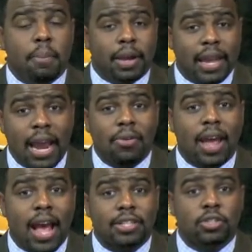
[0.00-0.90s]
McCarron
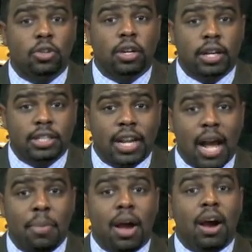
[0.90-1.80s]
has to do a good
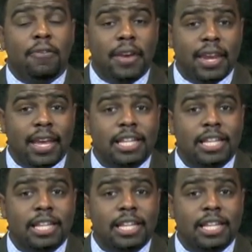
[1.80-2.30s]
job of hitting